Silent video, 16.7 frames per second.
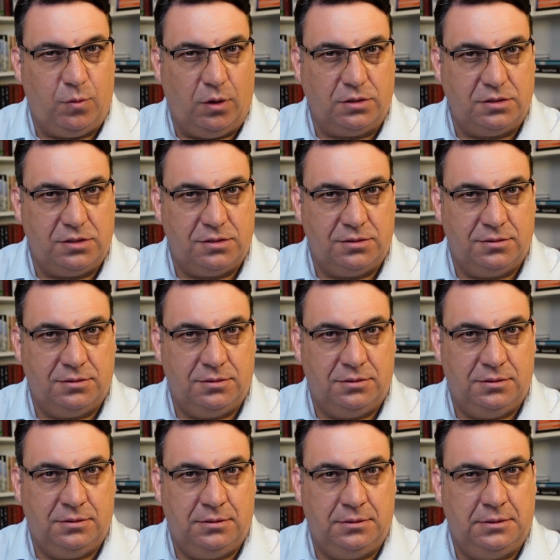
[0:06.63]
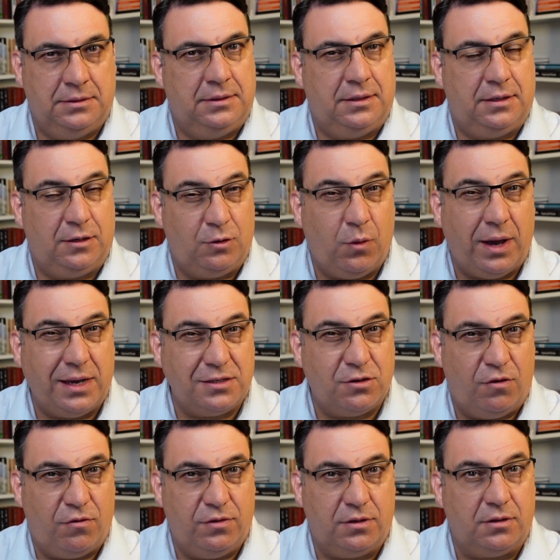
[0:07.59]
want? And quite
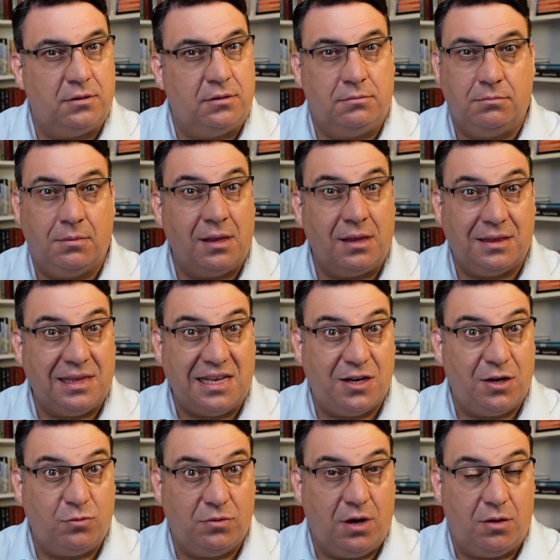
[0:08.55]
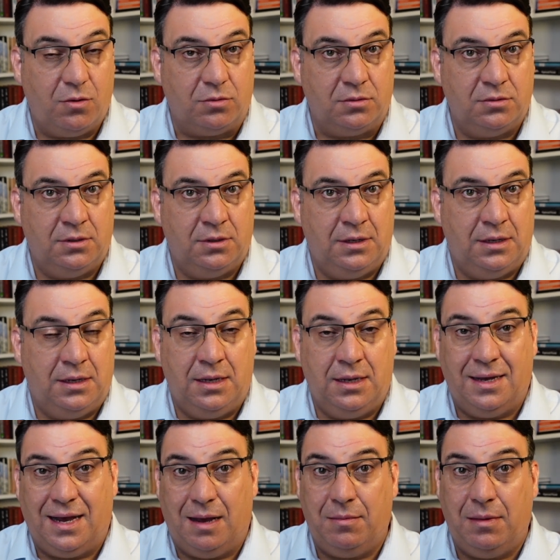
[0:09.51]
often, they don't know.
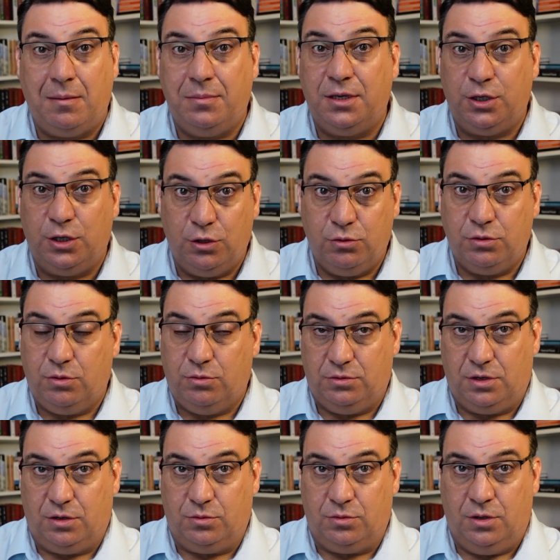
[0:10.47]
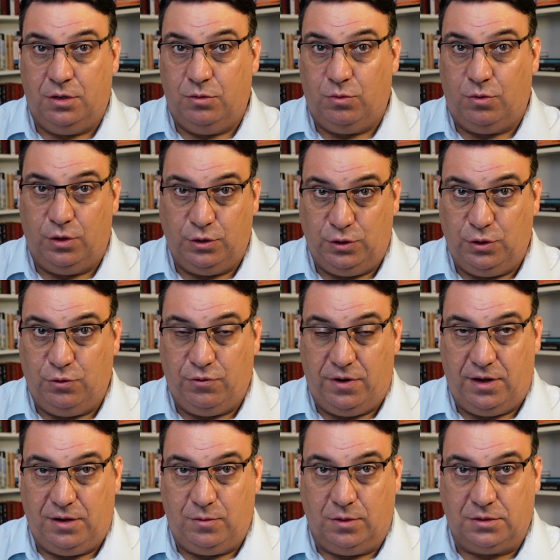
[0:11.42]
And maybe you don't know what you
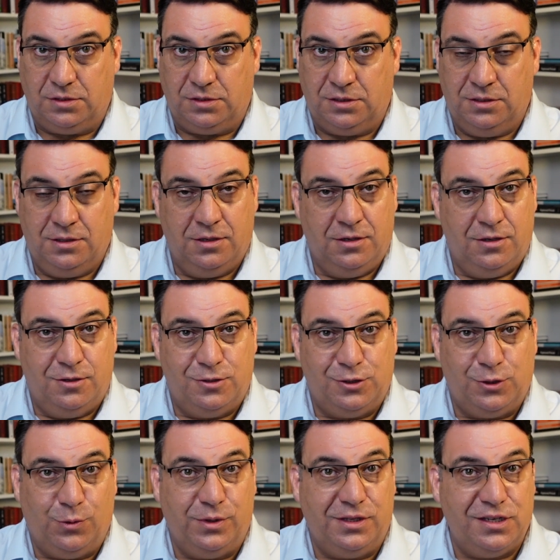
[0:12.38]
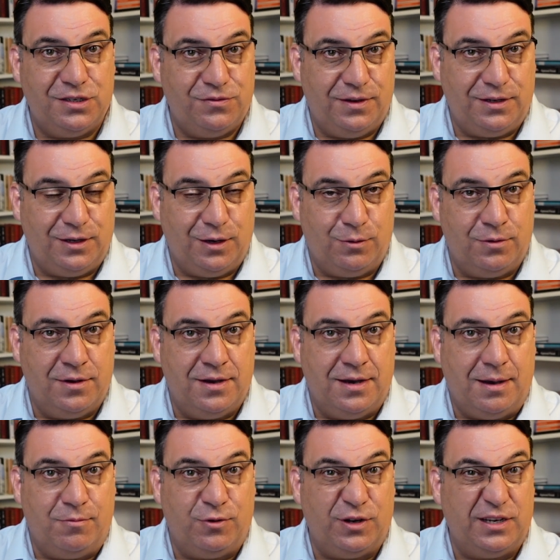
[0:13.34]
really want. So in this video,
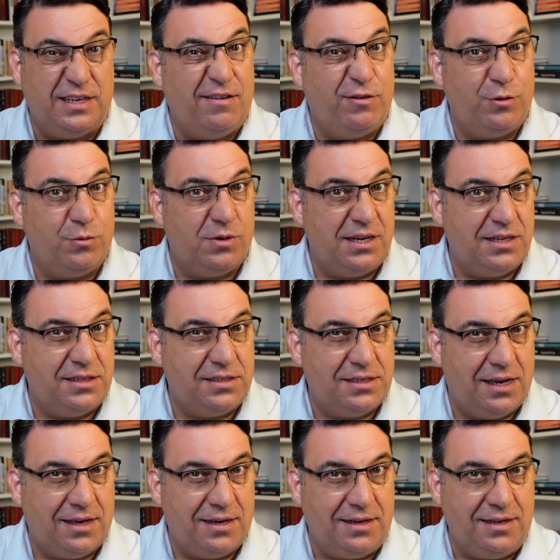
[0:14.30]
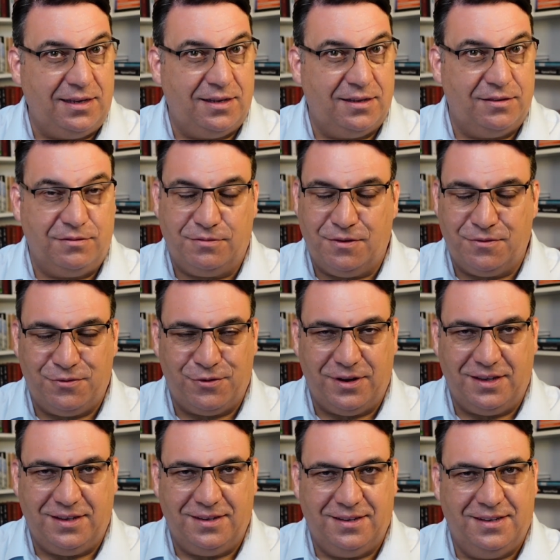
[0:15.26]
I'm going to give you a little technique for
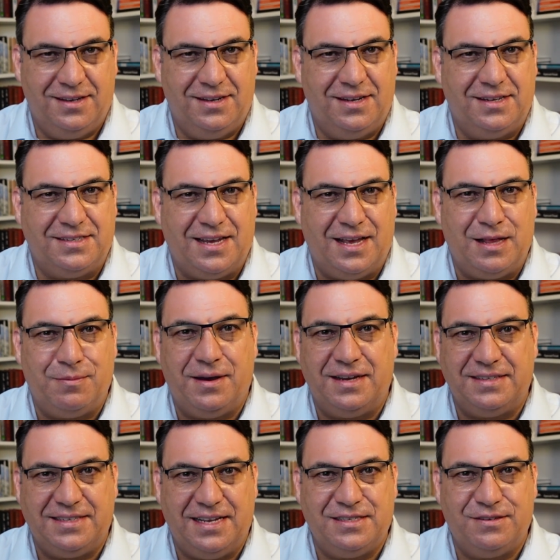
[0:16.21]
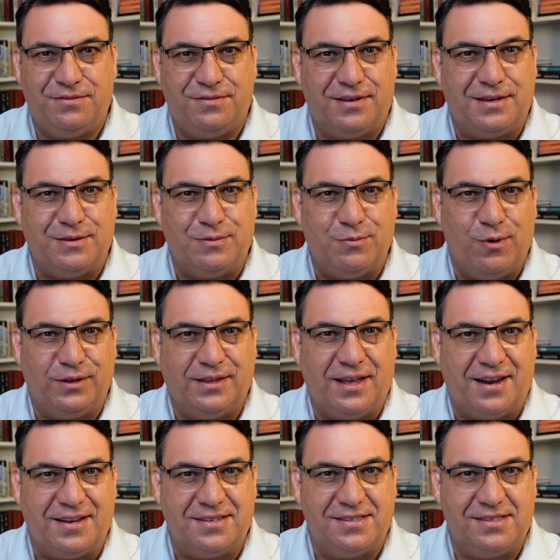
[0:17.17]
free to help identify what
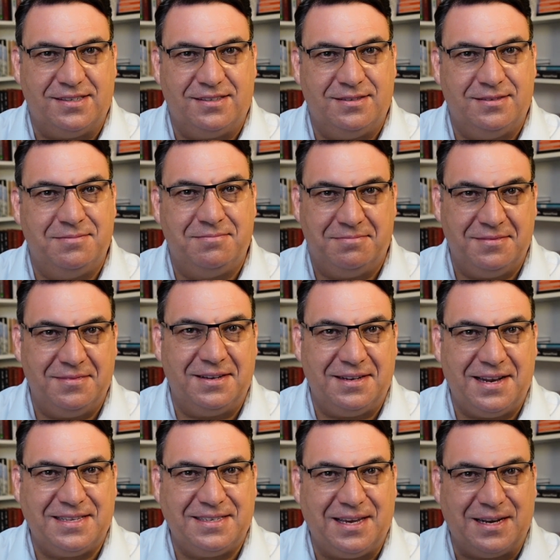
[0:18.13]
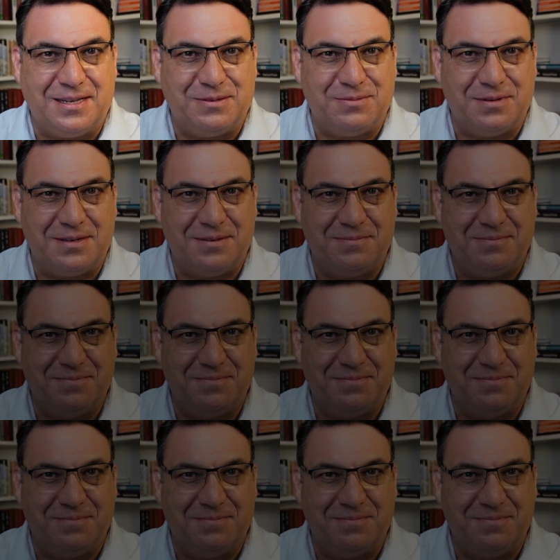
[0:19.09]
that is. Let's get into it.